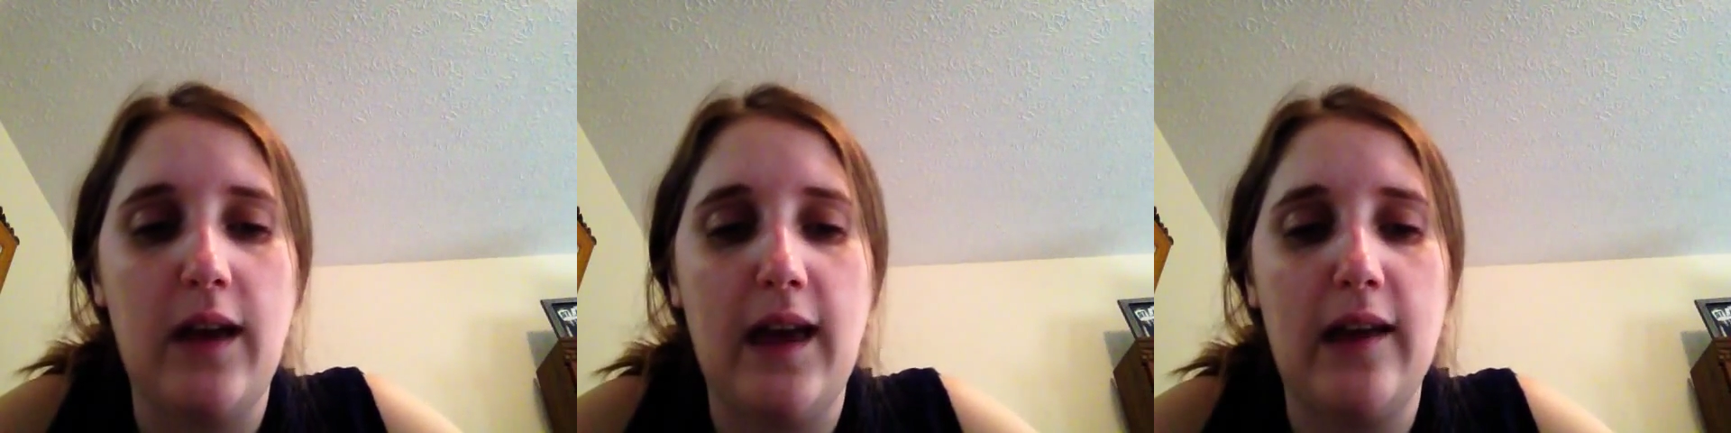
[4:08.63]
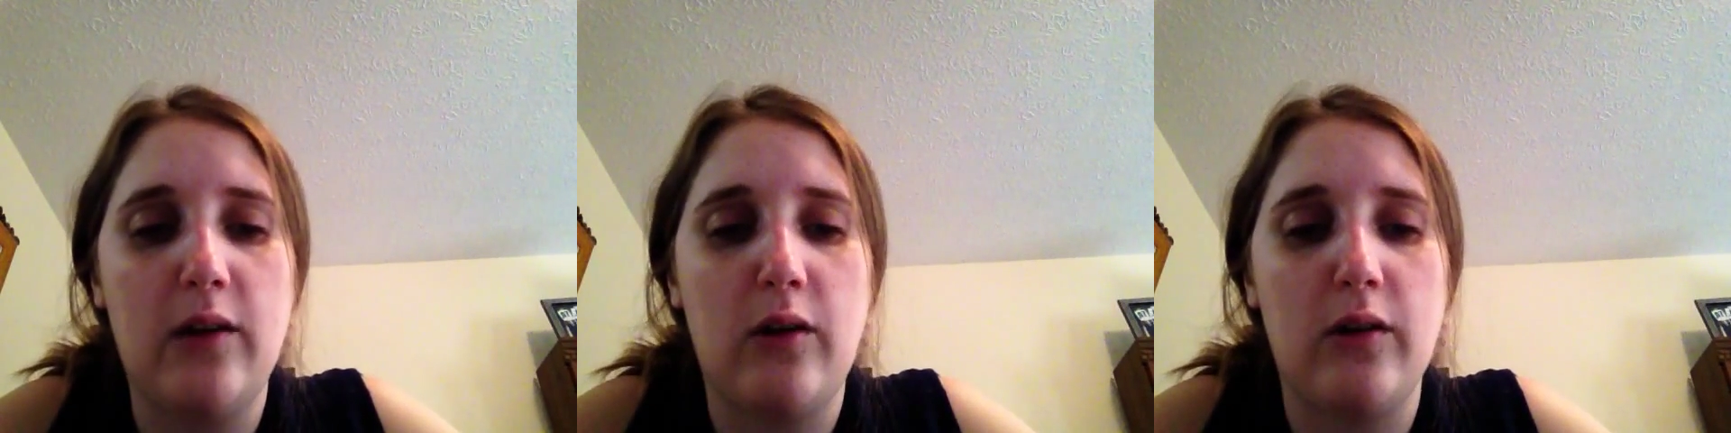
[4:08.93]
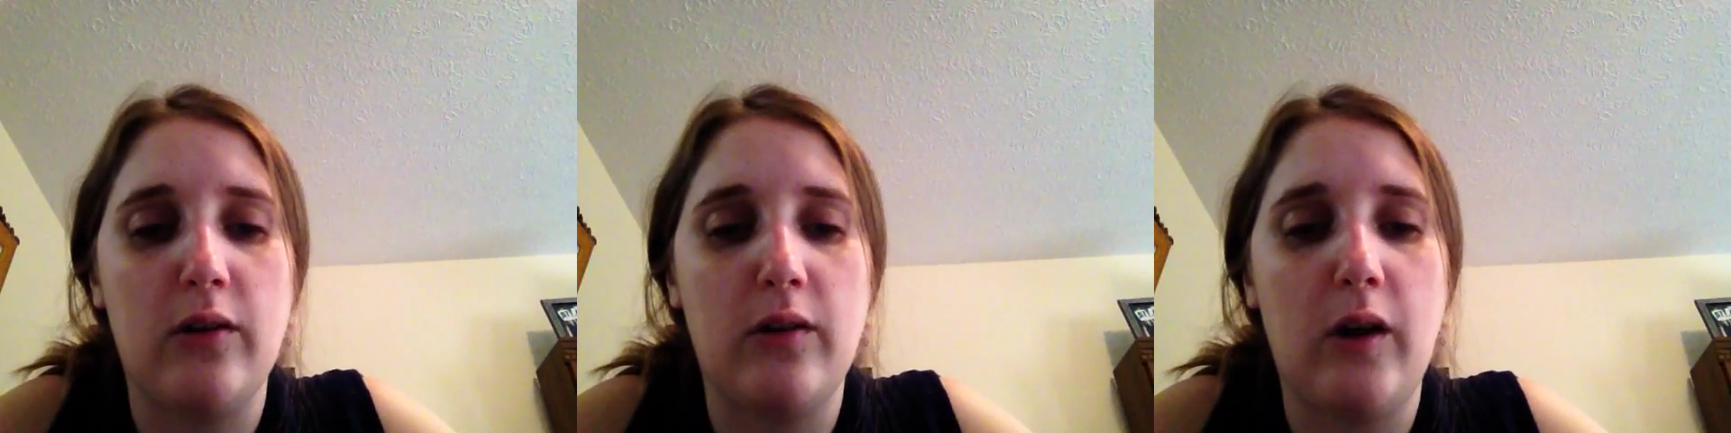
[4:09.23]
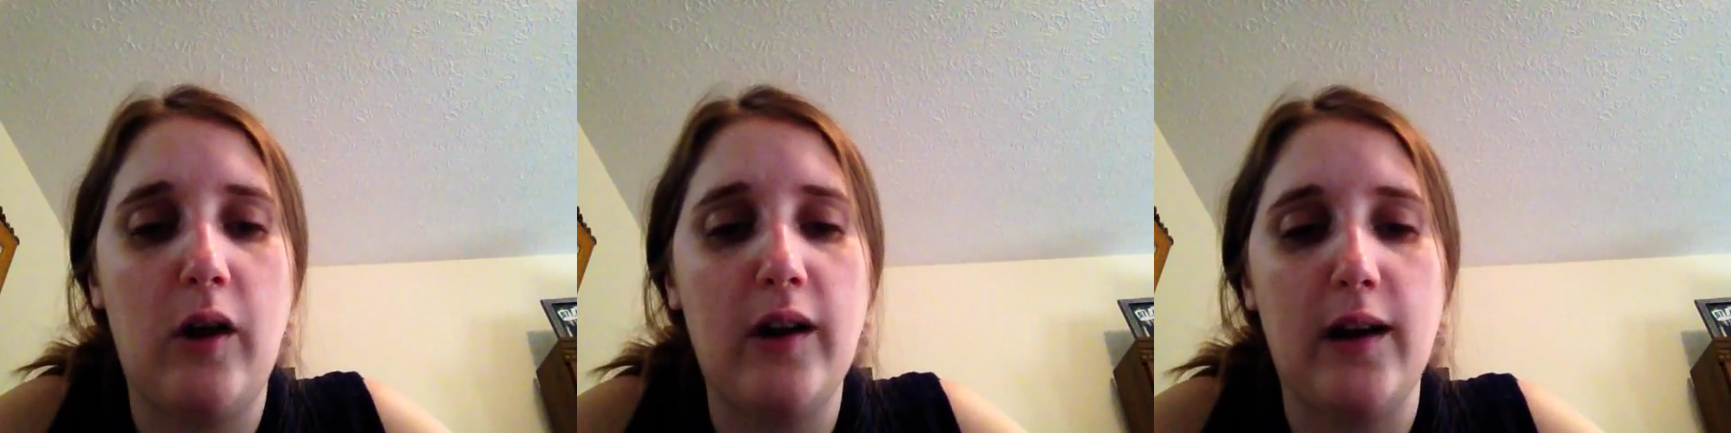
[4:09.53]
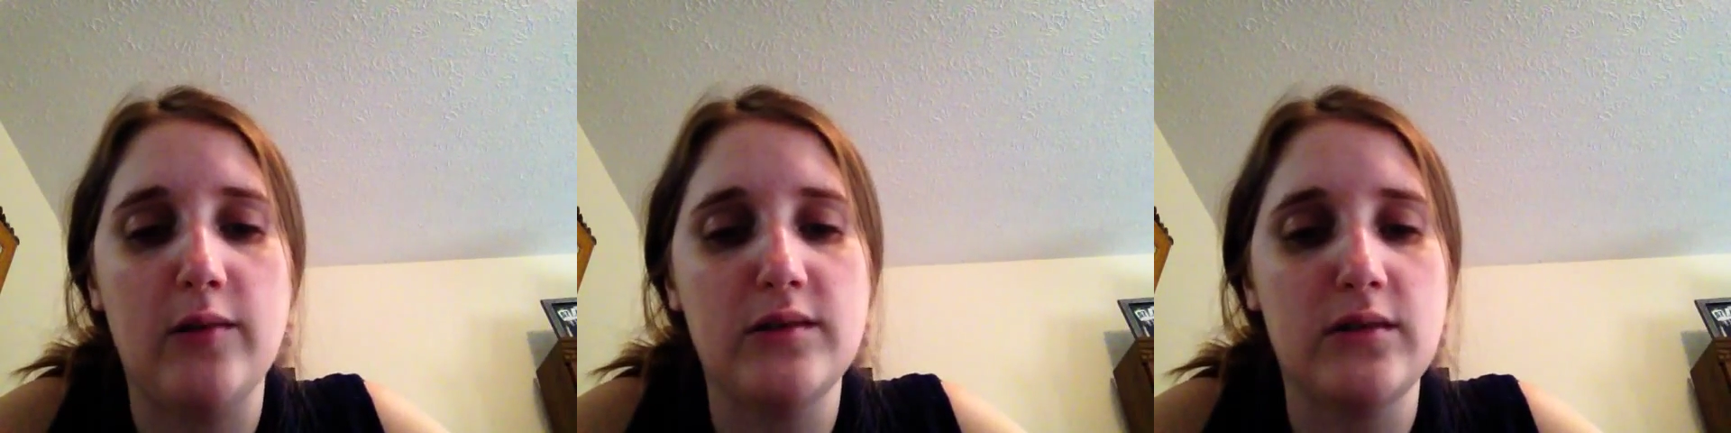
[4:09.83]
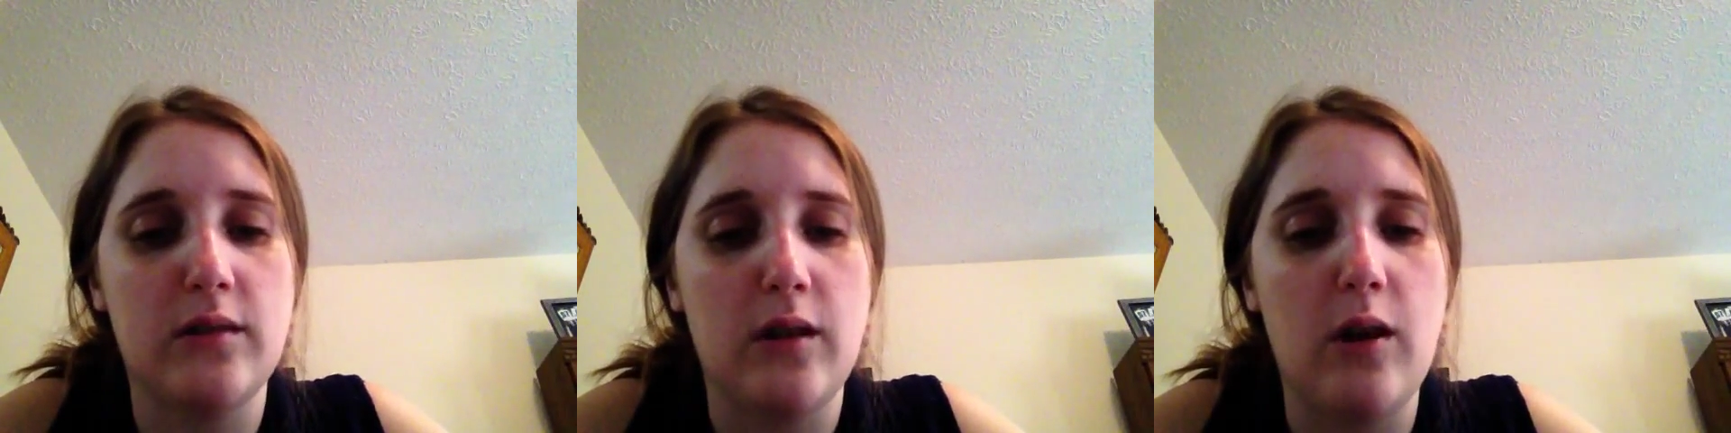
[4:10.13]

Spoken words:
at our house.